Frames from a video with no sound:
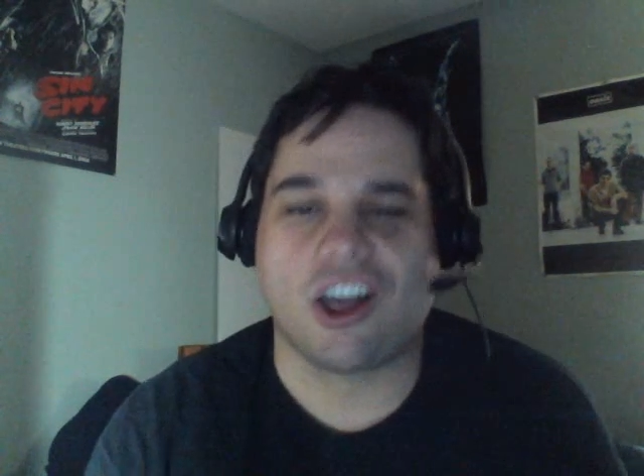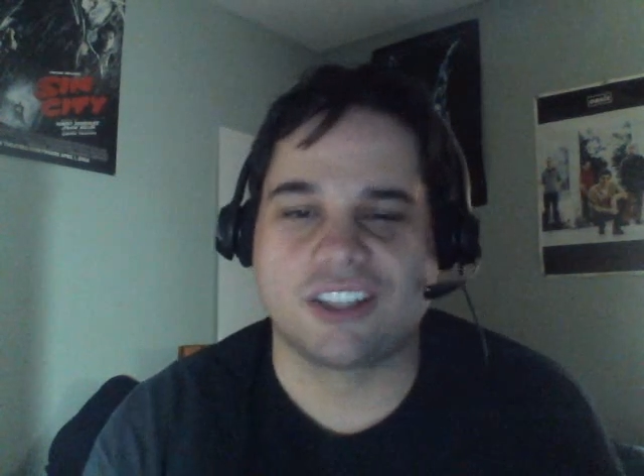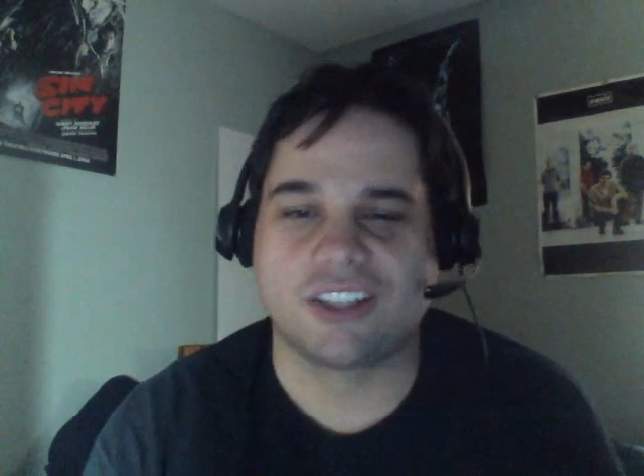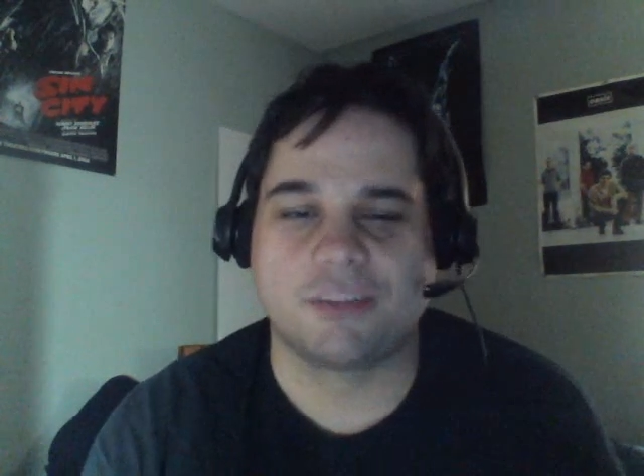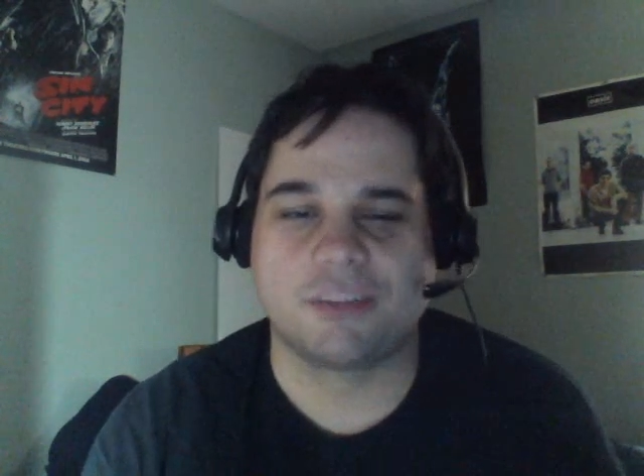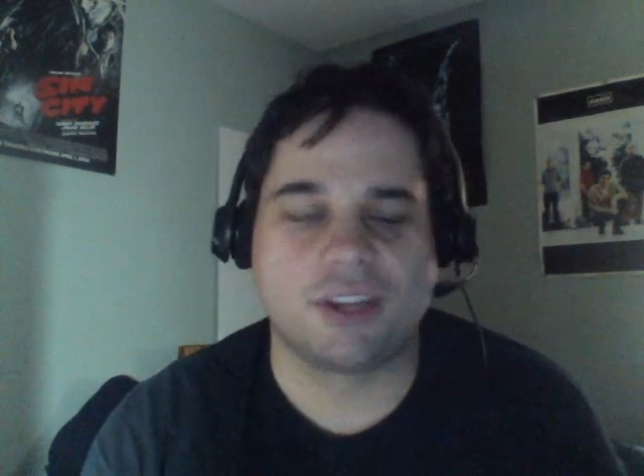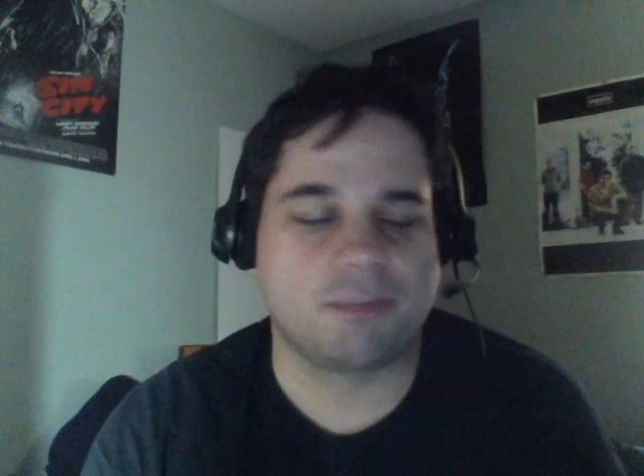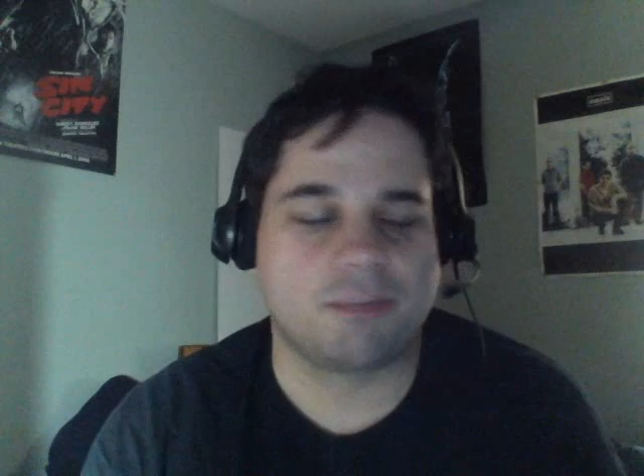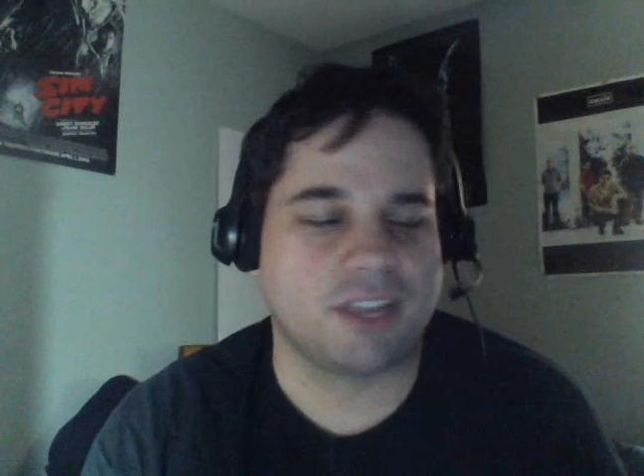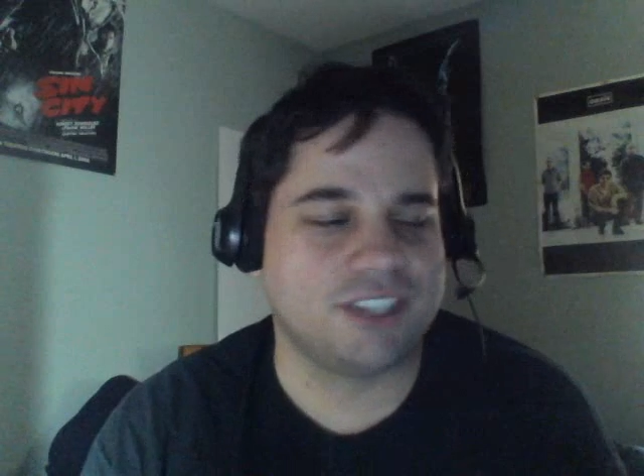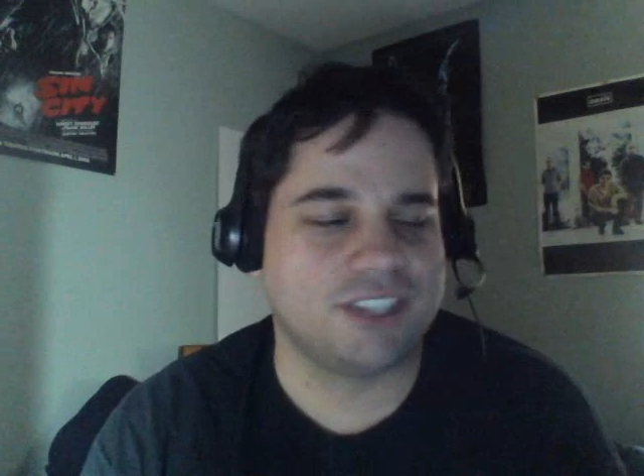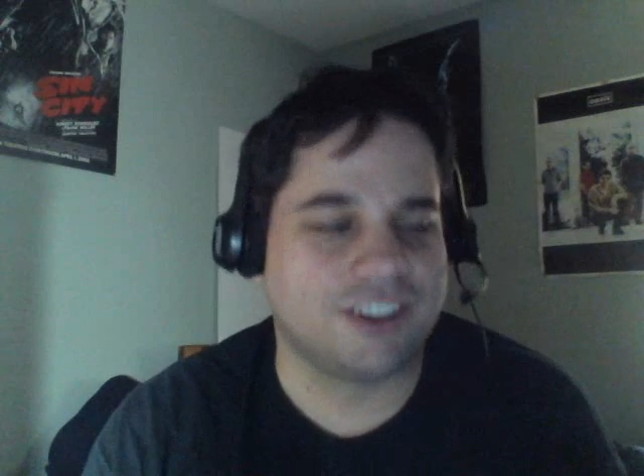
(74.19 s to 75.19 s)
awesome
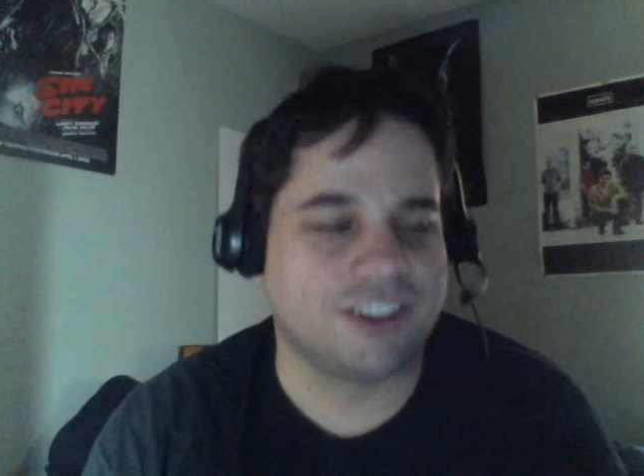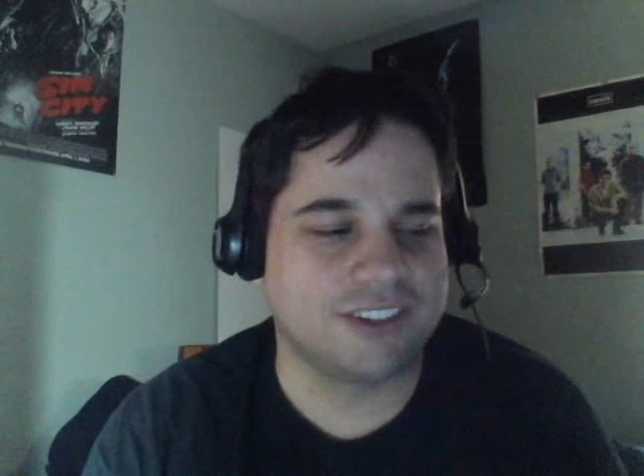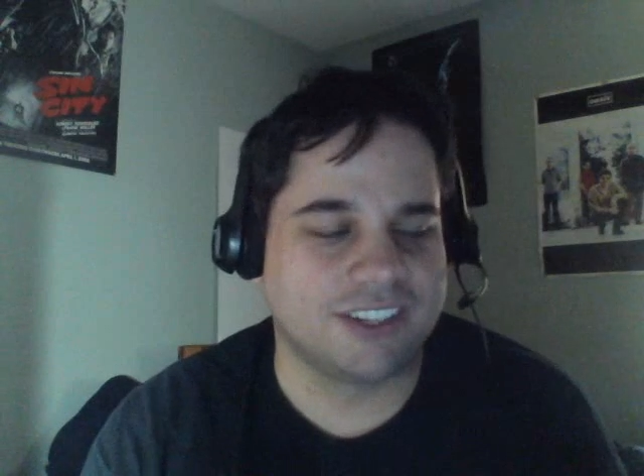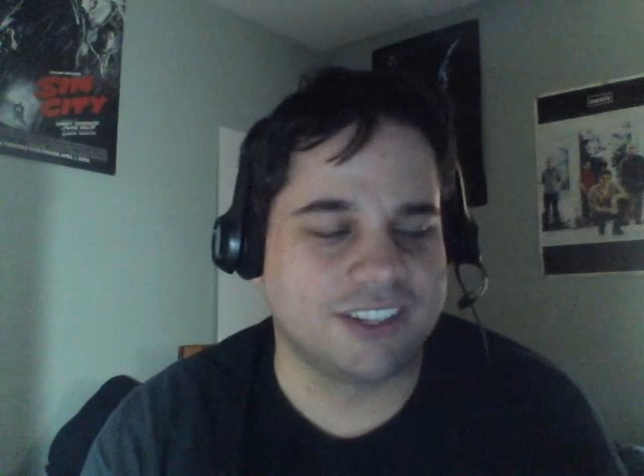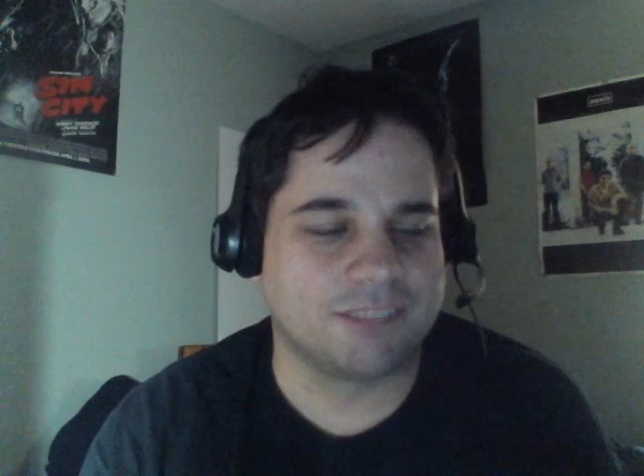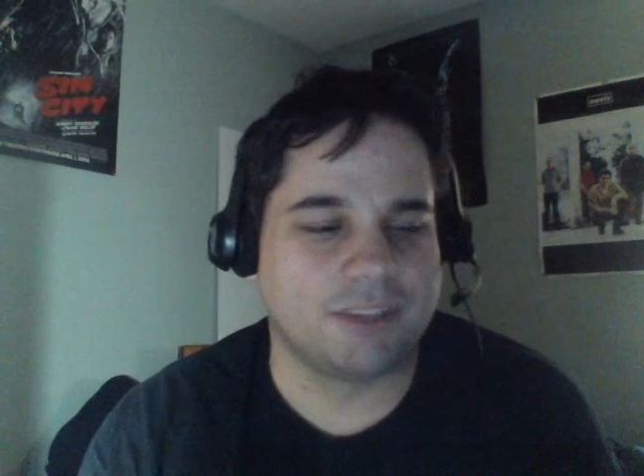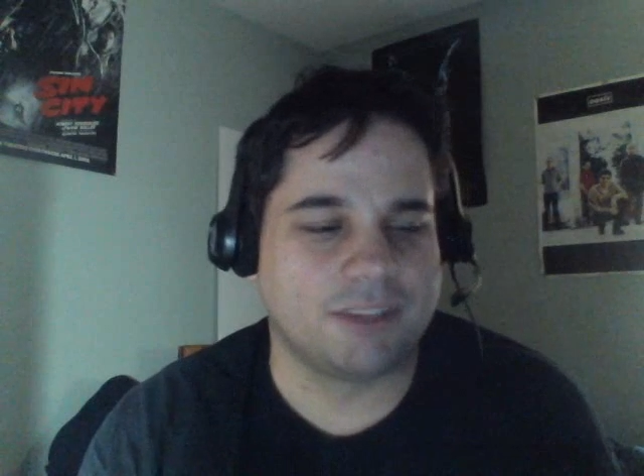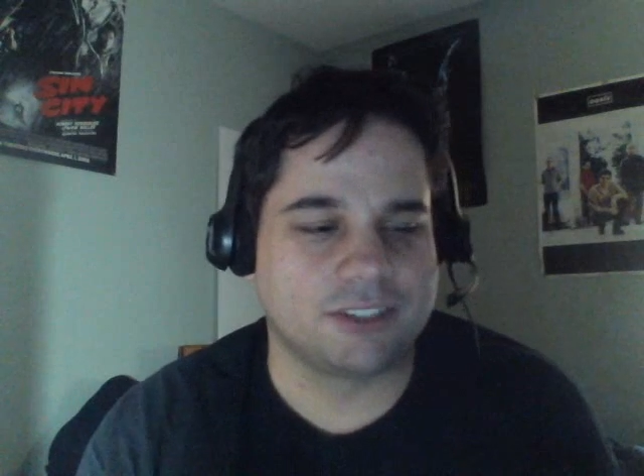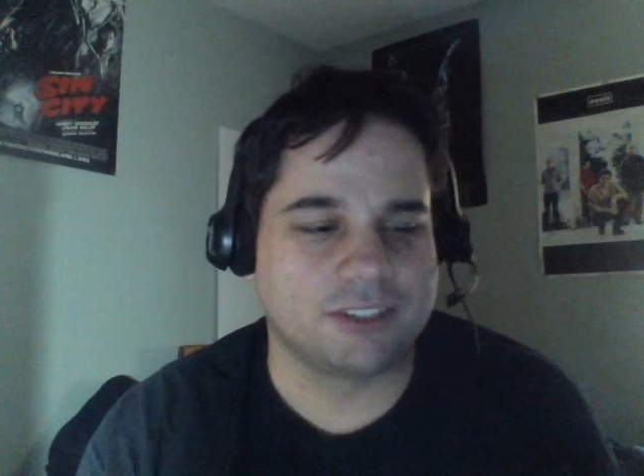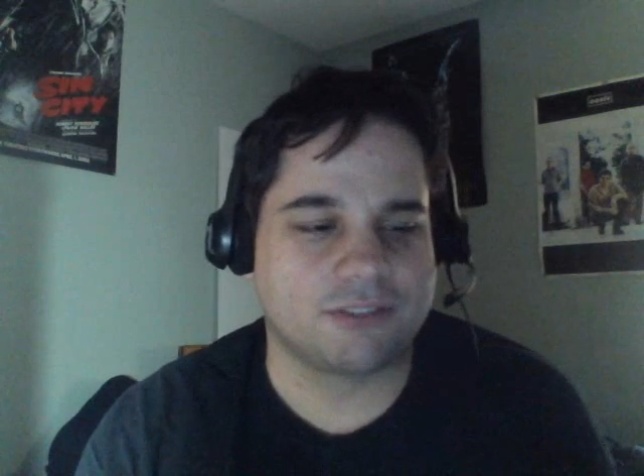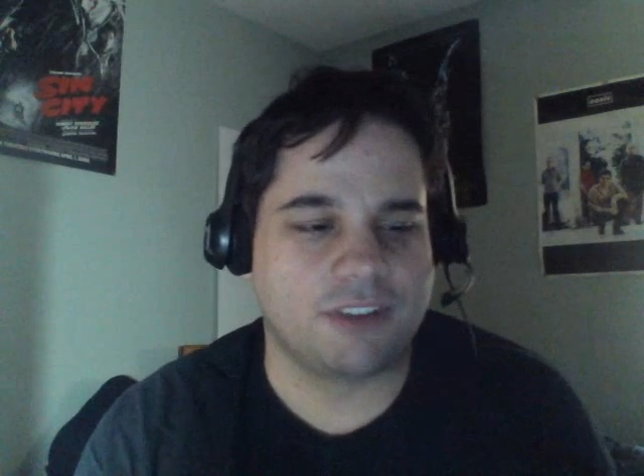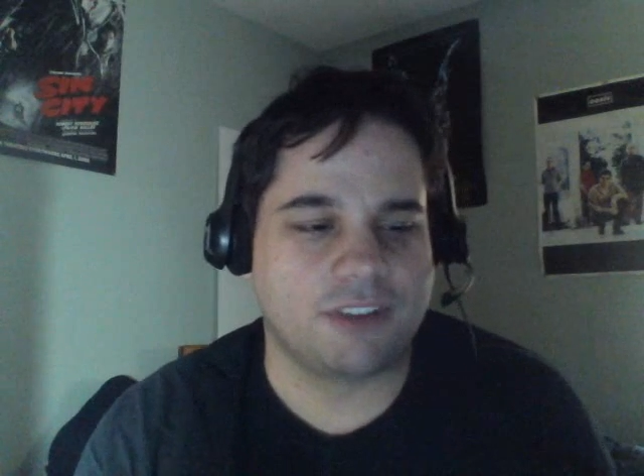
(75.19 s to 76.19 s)
it plays on the
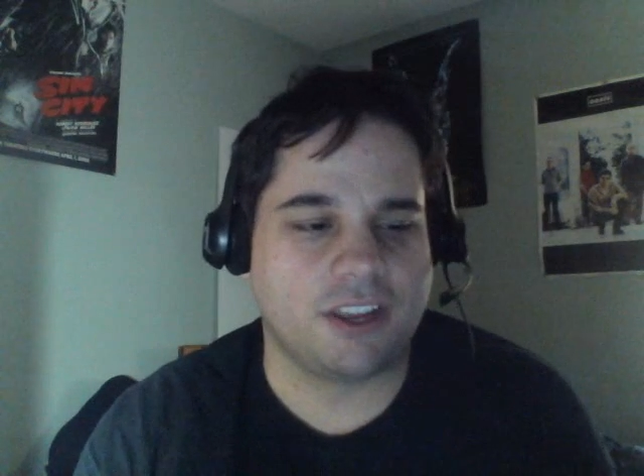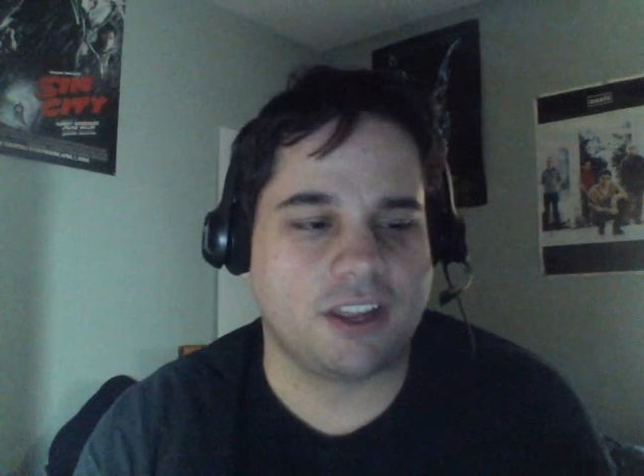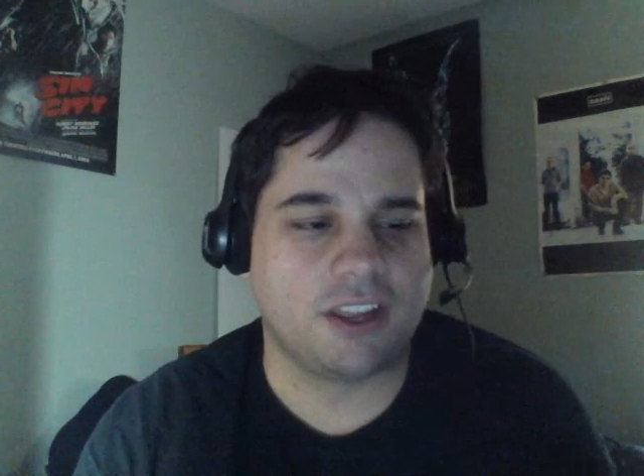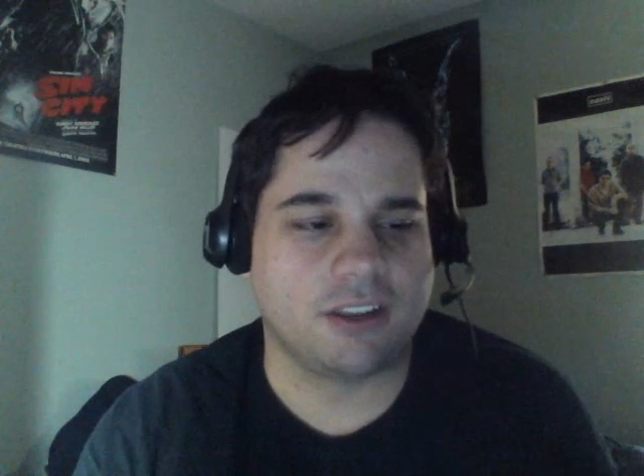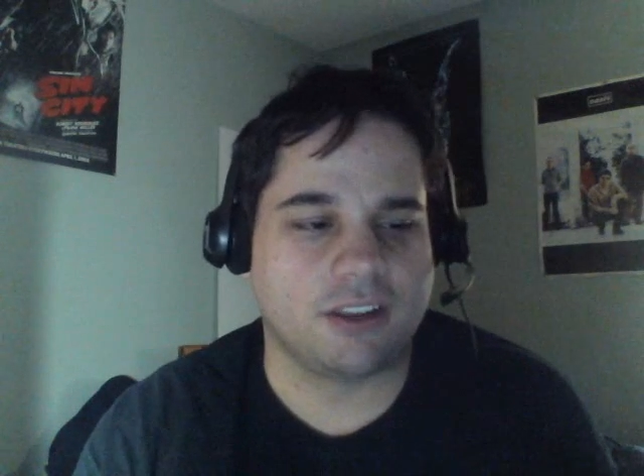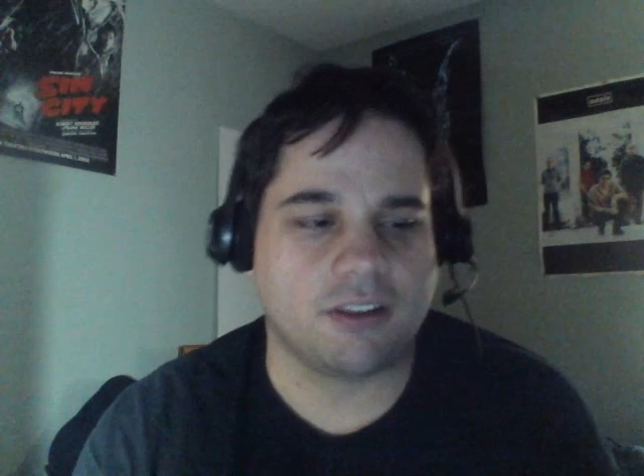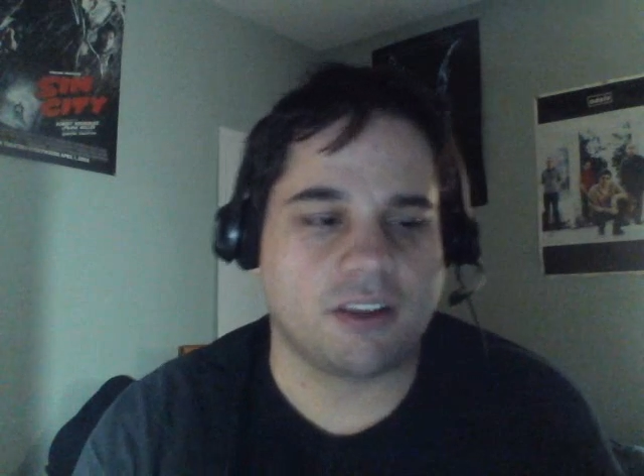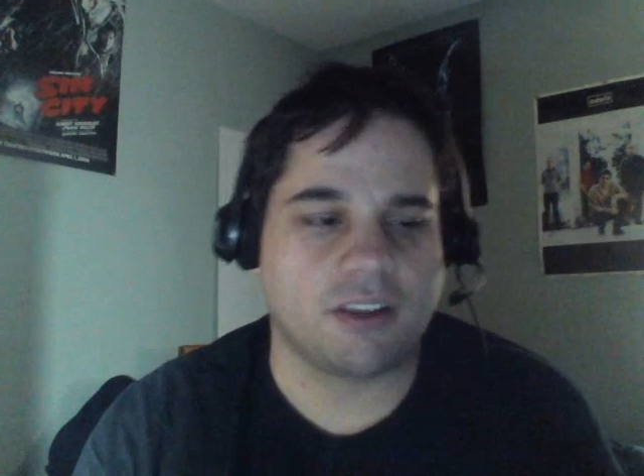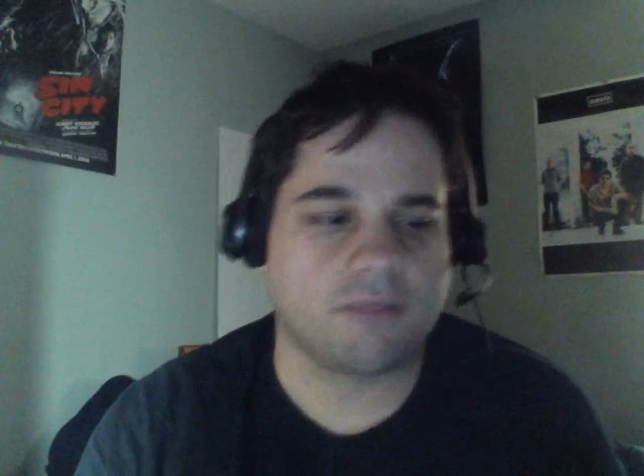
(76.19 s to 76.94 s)
big screen, and